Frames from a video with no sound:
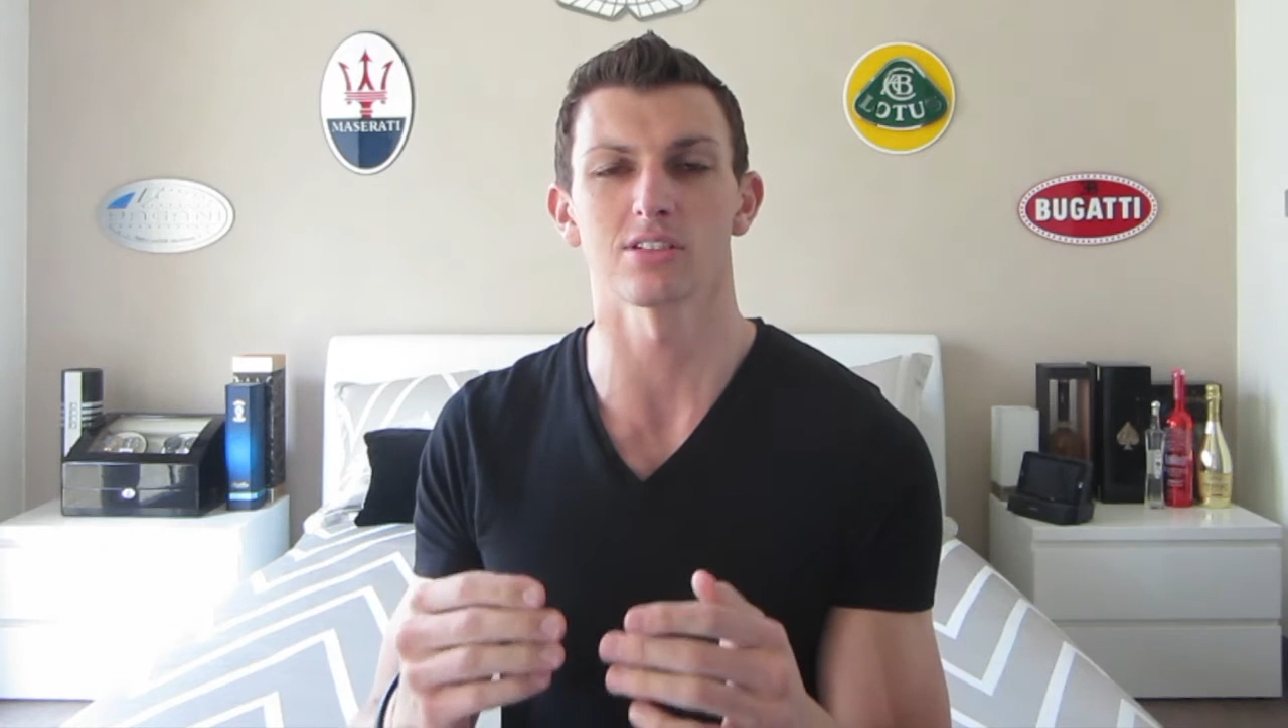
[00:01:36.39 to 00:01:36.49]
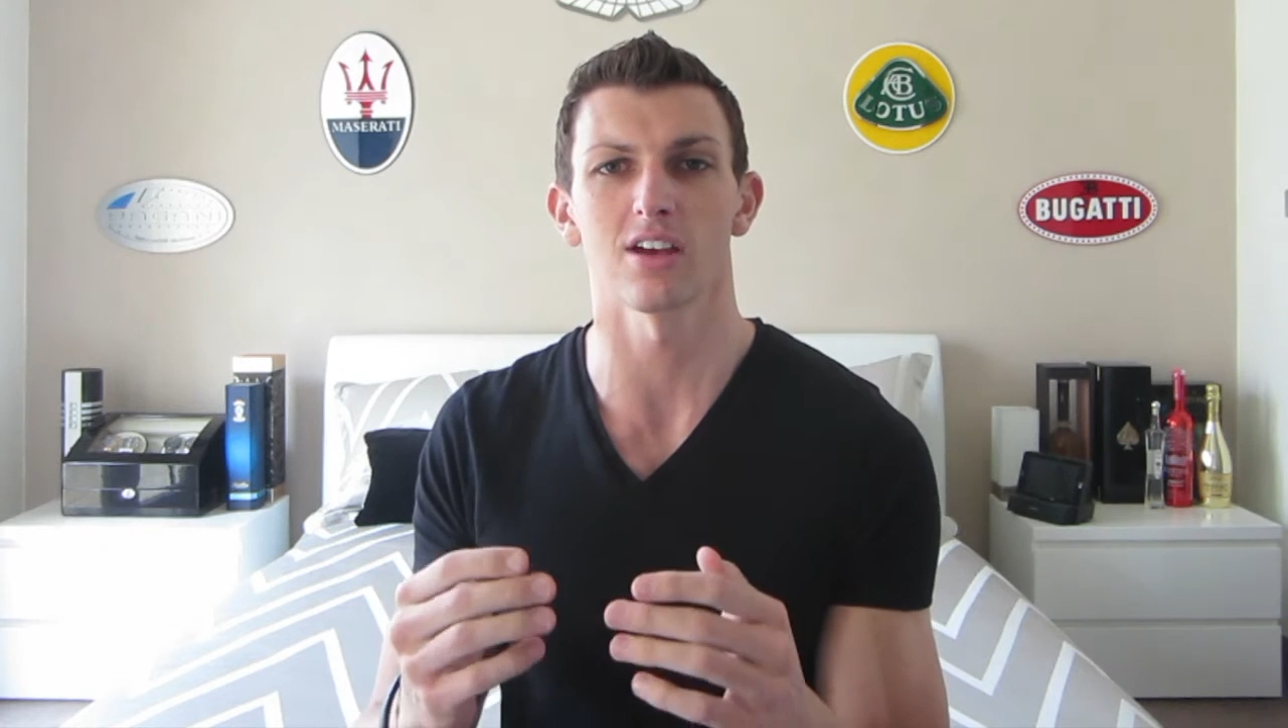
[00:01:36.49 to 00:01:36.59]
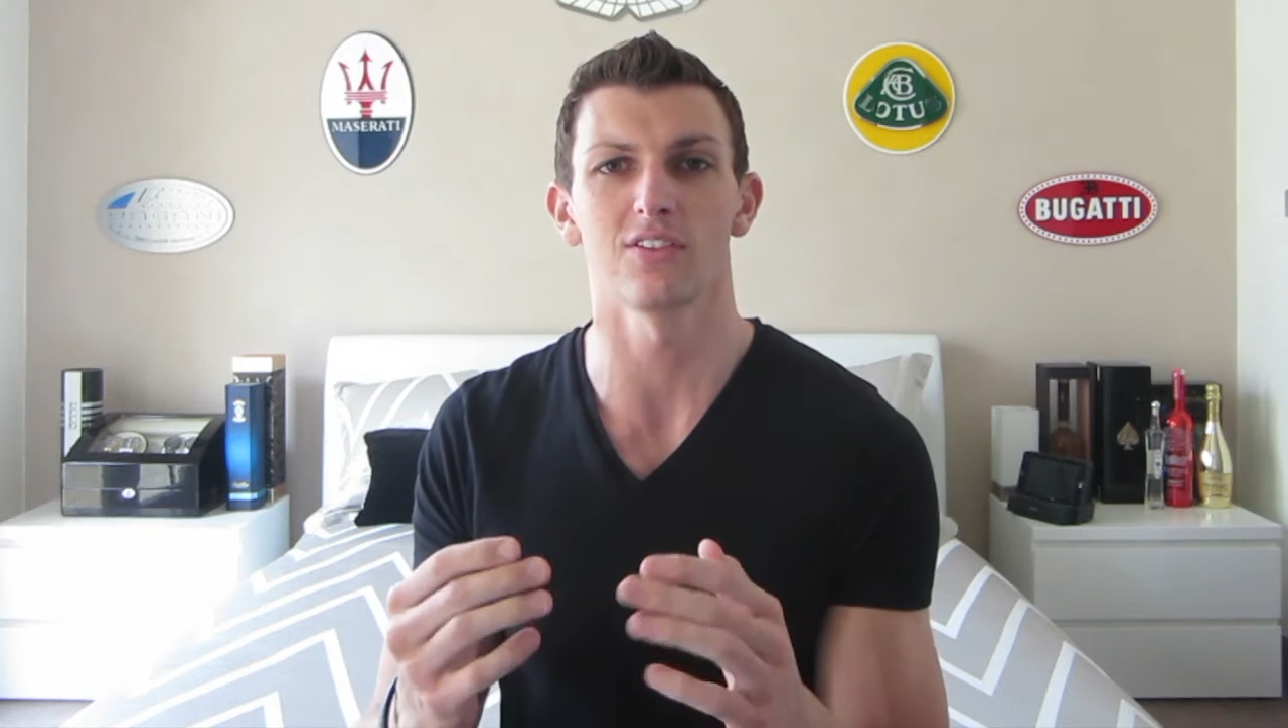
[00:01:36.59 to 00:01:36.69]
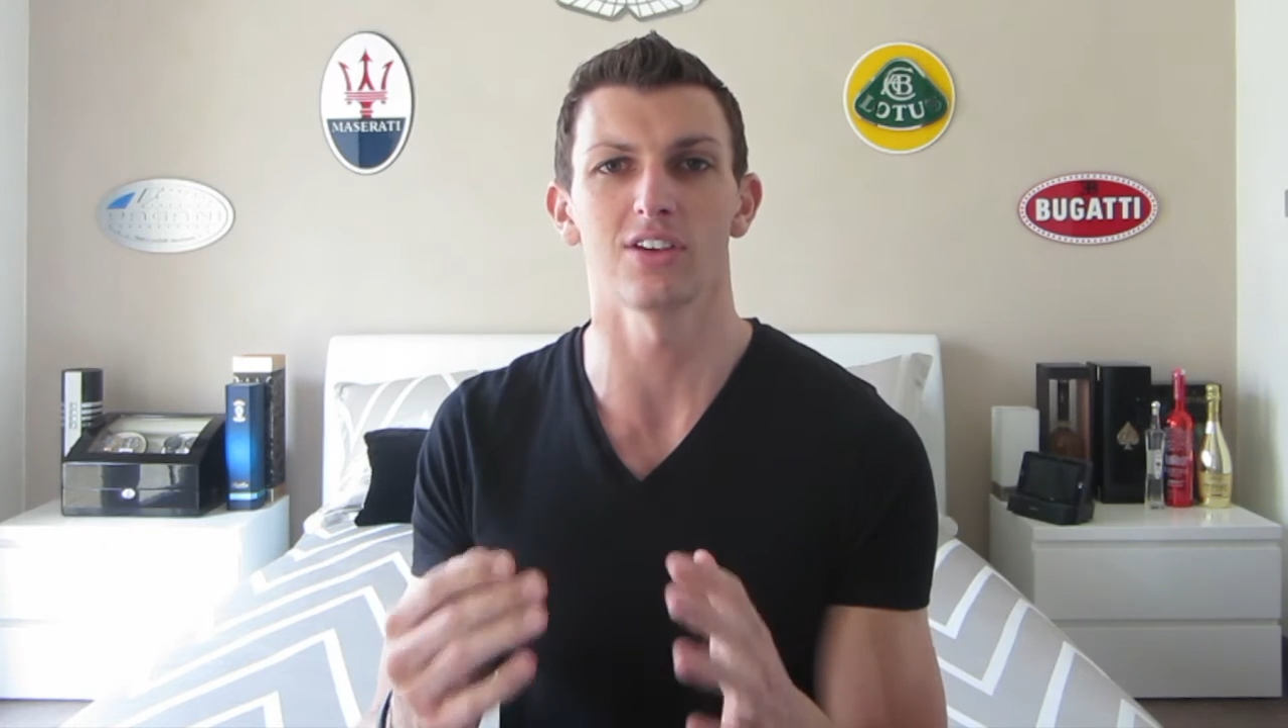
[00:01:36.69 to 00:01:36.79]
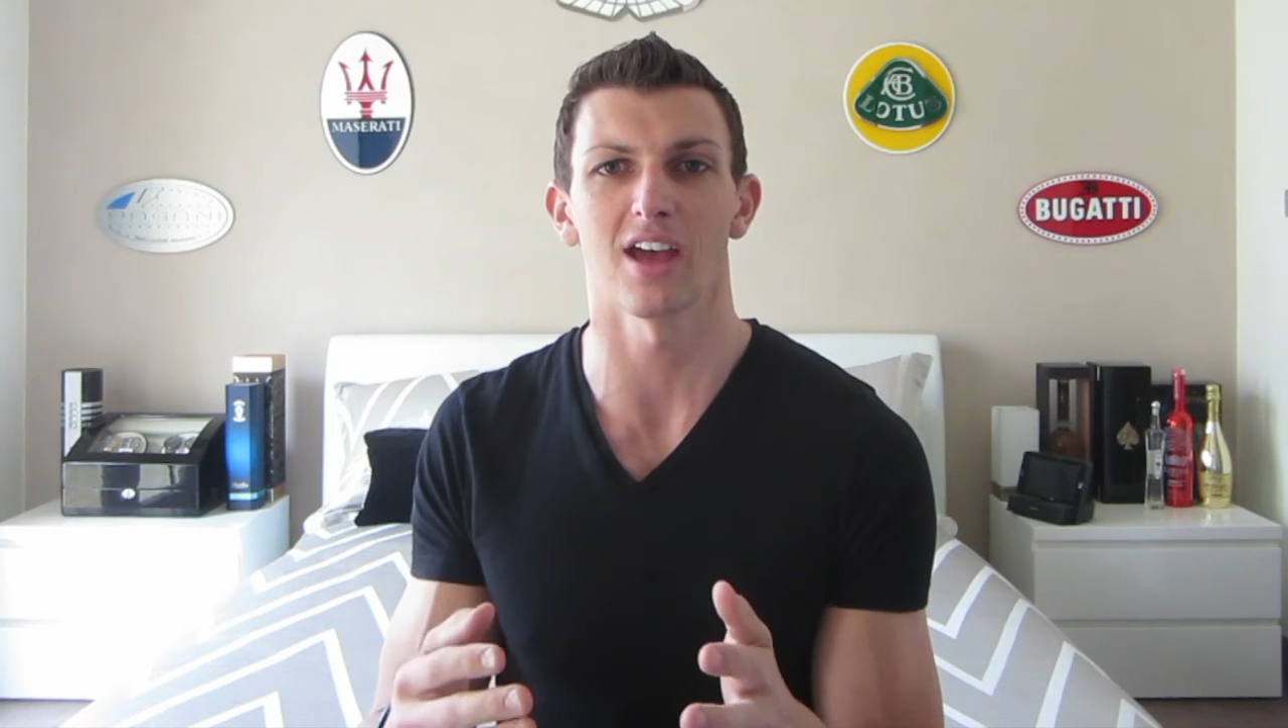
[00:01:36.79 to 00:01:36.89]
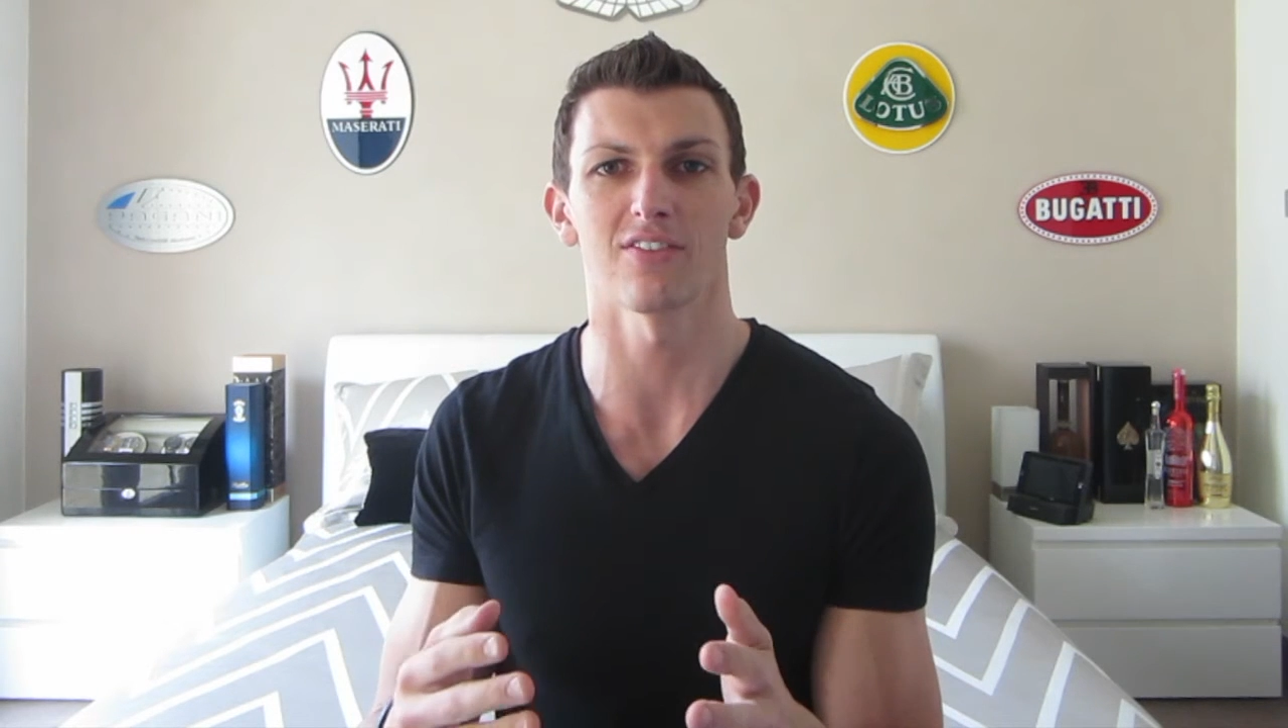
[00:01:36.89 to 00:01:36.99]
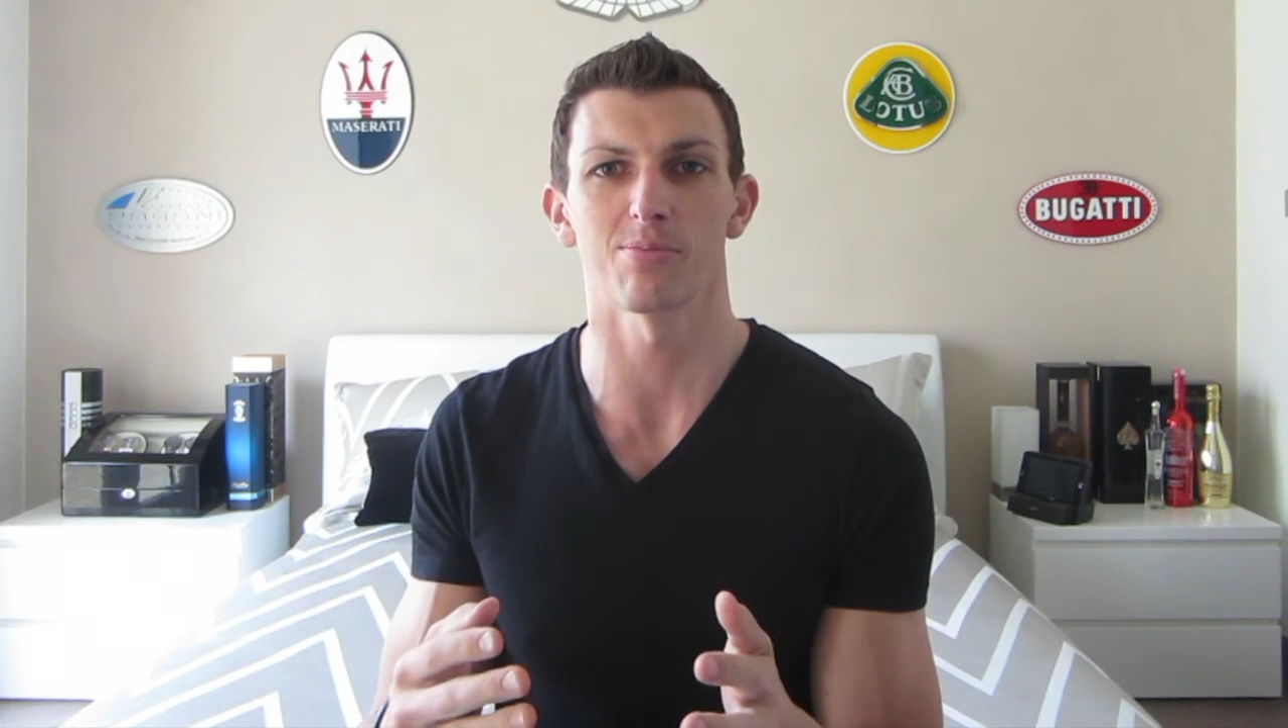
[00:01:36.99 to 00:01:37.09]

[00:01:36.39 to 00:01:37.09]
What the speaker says: So if you have